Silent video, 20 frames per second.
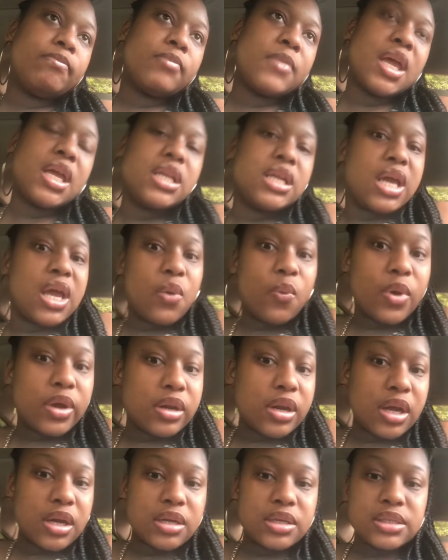he
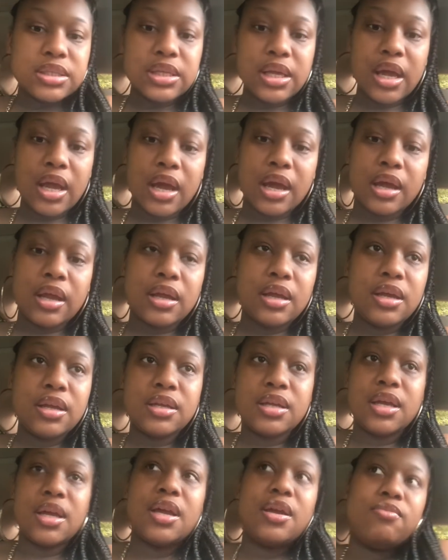wouldn't understand.
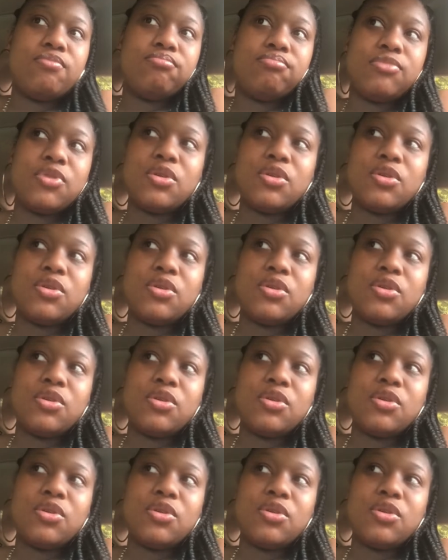He